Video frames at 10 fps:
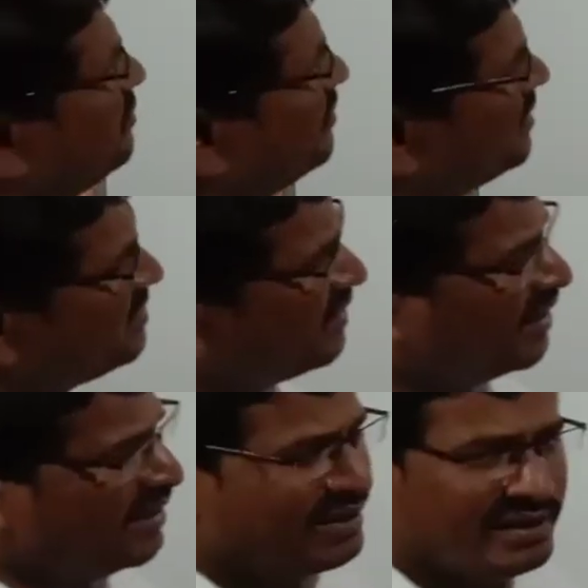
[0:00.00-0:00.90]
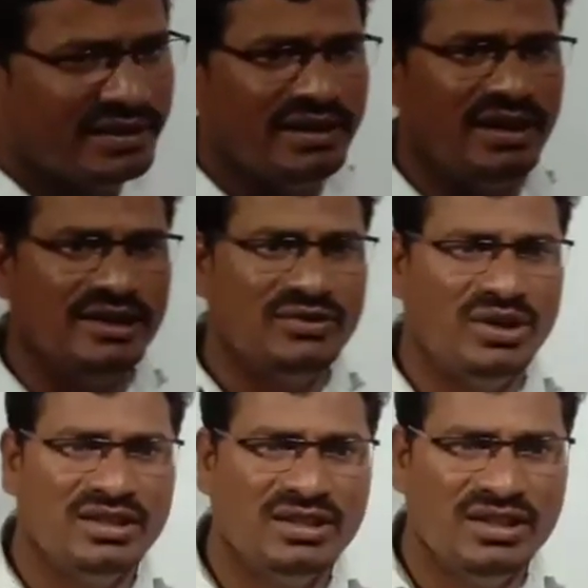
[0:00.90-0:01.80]
fish-like, as well
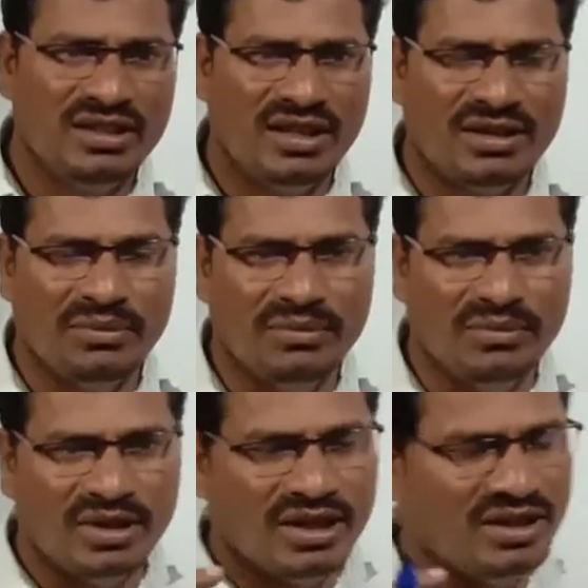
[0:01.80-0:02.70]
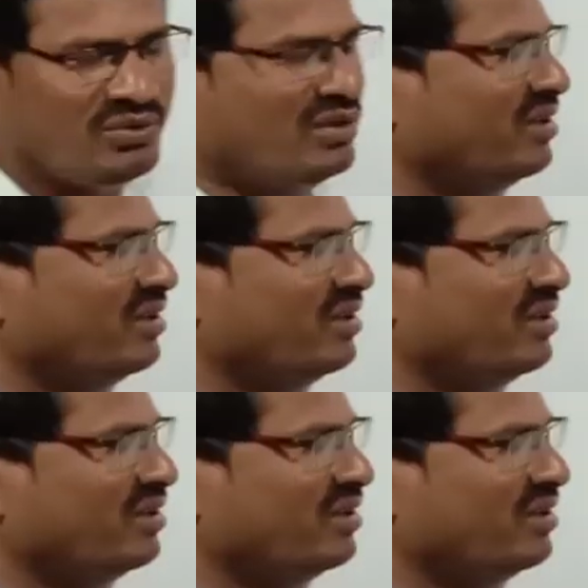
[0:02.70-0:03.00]
as these are marine water